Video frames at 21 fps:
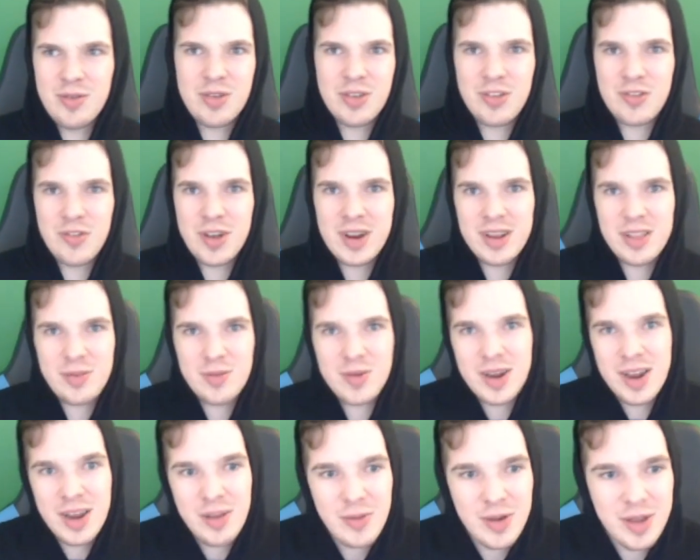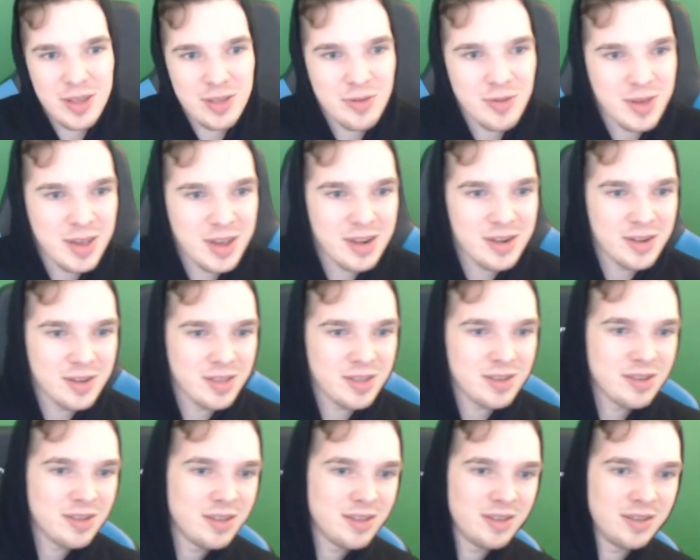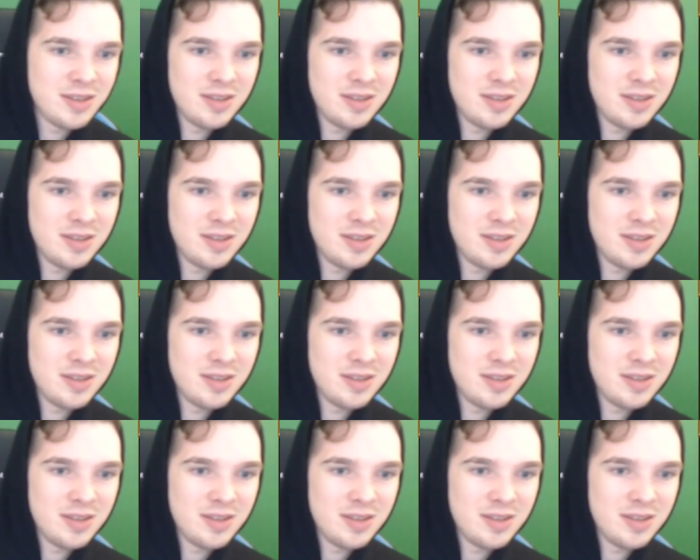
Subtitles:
usually trade into it anyways. Who cares?